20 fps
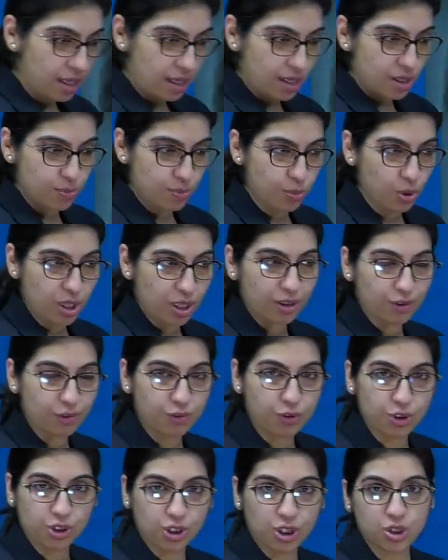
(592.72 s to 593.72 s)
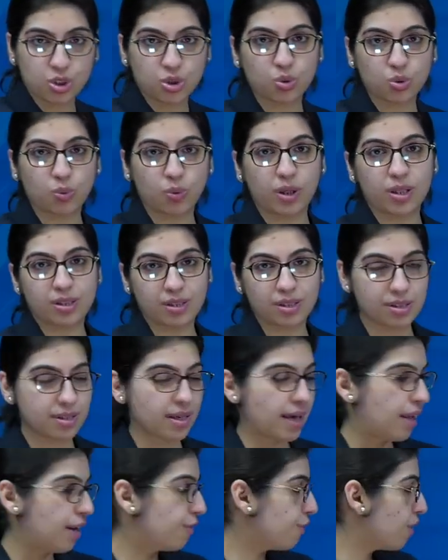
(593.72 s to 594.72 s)
it's pulling the fissures towards
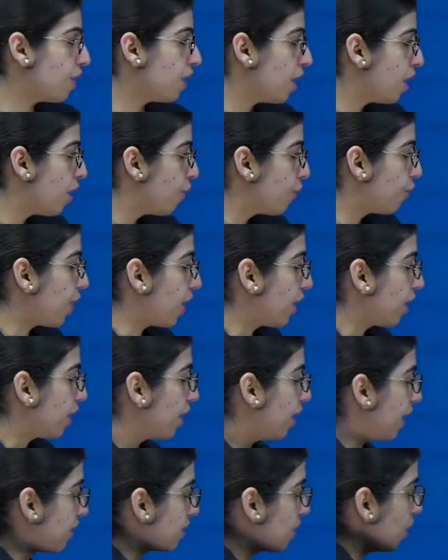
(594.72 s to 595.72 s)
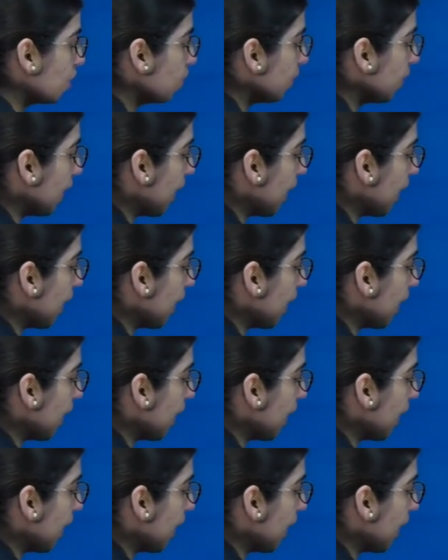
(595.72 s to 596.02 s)
itself. Frontal X-ray will